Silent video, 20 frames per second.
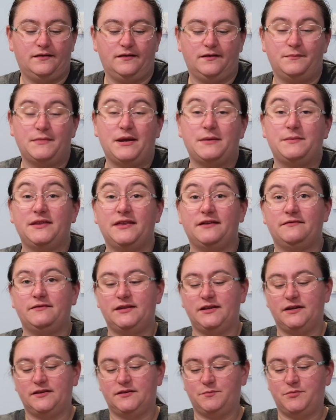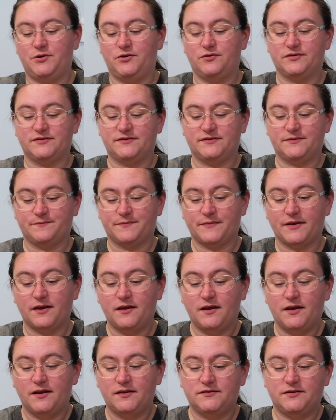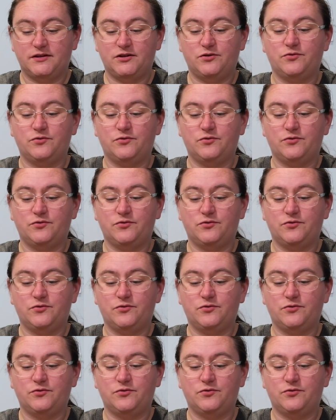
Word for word: Maybe they're in the other box. So you